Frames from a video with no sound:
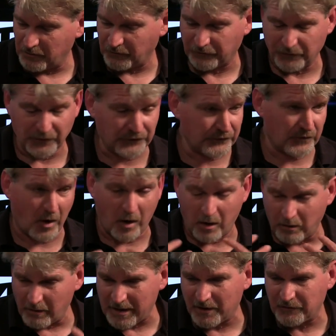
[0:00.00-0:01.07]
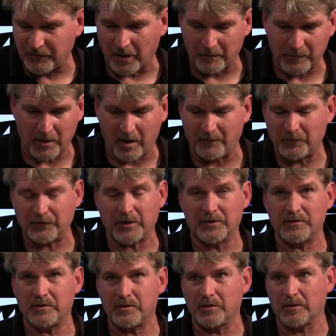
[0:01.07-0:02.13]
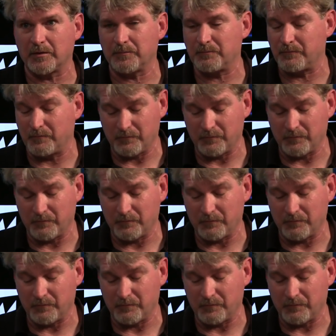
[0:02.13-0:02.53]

so this all adds up, and all of a sudden you're,